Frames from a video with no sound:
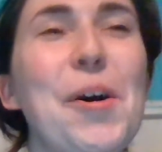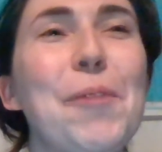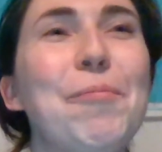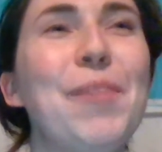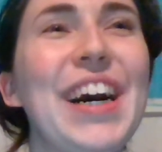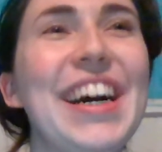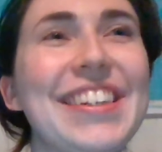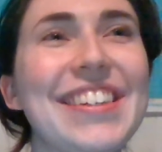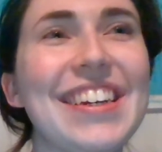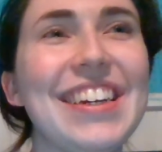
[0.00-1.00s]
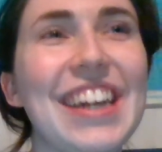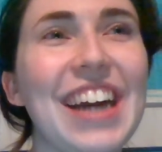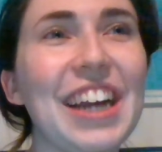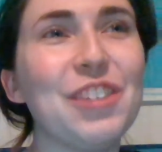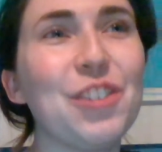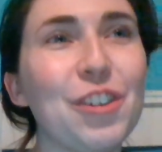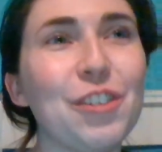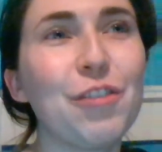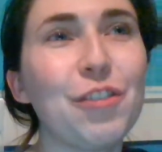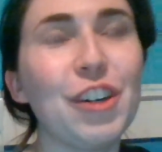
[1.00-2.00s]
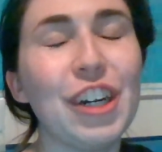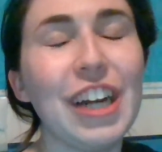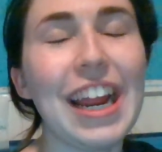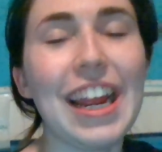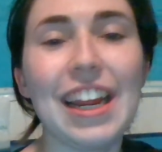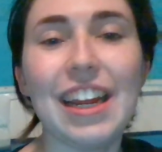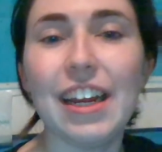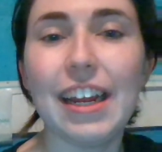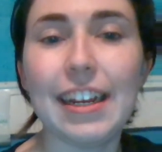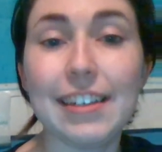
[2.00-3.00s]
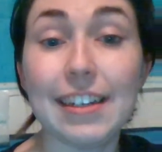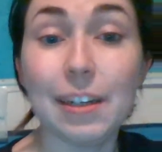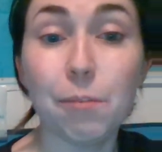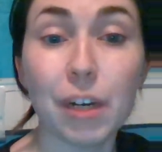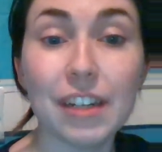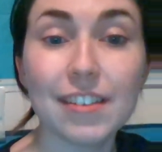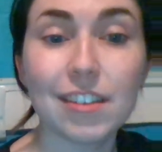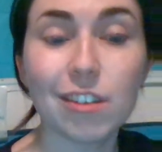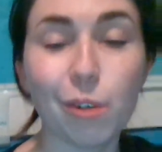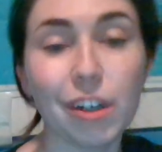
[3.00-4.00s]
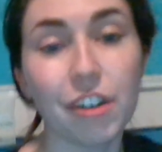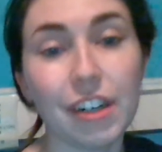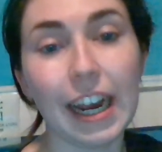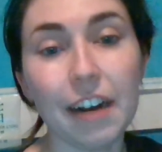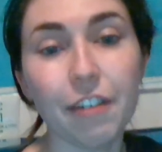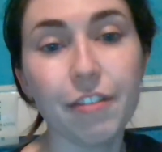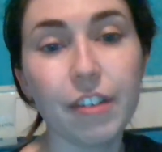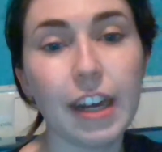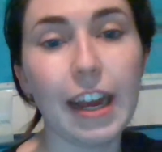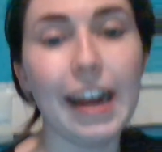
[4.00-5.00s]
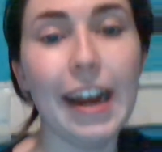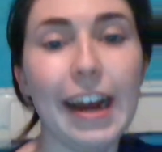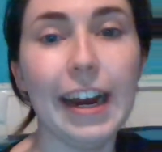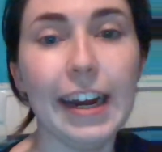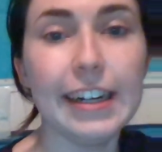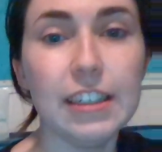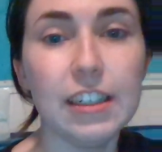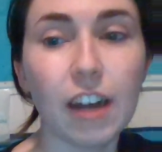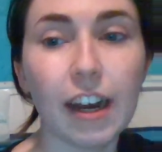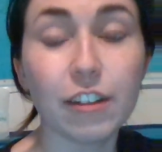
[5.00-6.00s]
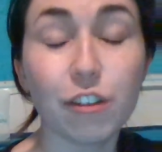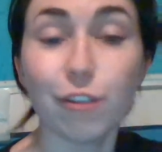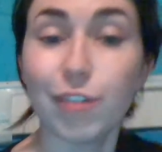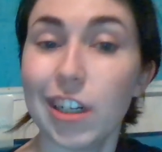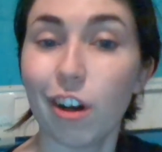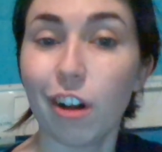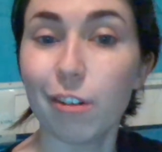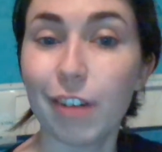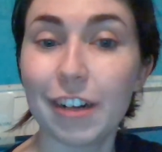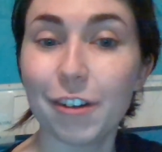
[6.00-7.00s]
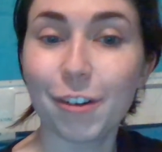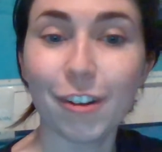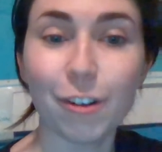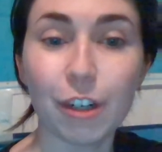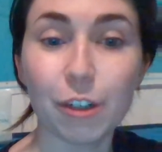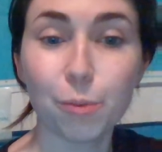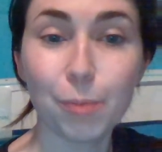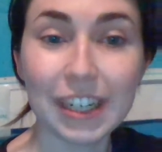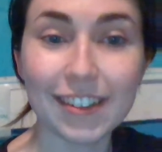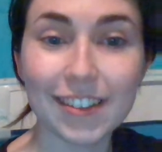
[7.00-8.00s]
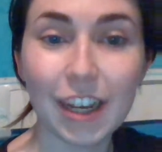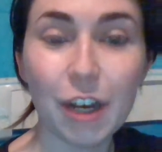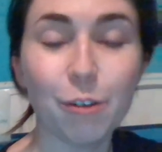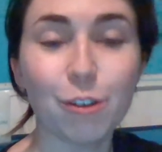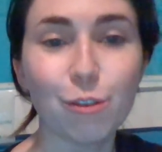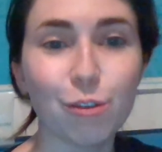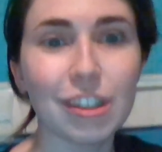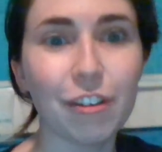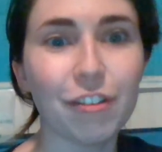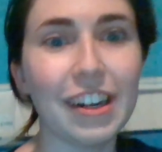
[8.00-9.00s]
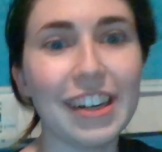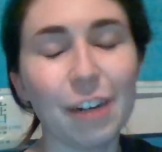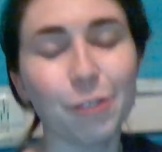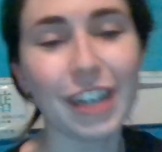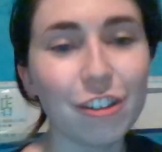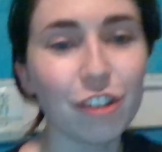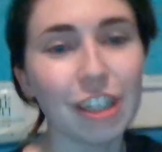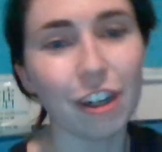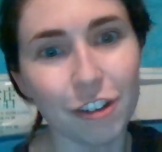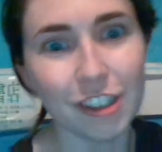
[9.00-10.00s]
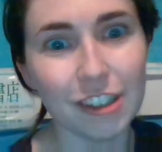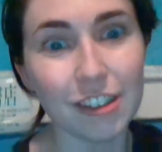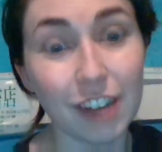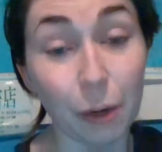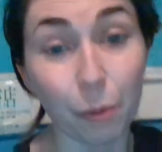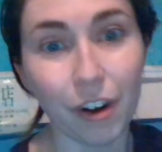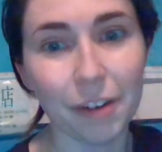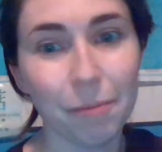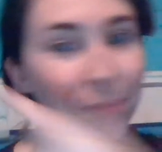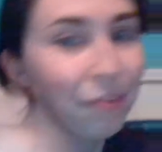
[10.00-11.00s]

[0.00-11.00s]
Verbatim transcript: but I served for 18 months, so a year and a half, and I served in Colorado, Colorado Springs, which was really fun. I was actually called to Taiwan,